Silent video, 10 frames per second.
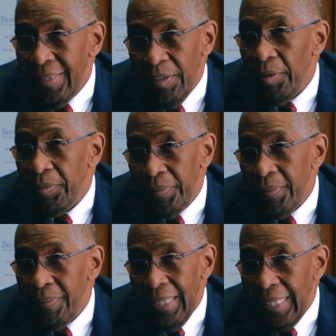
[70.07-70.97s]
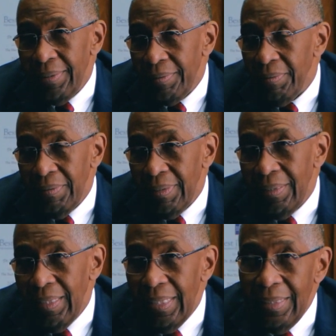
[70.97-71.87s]
all through high school
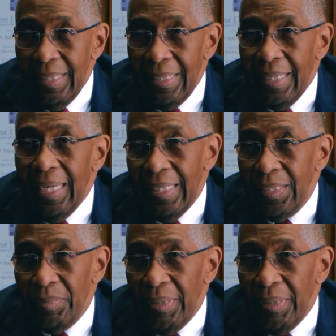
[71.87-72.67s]
and college,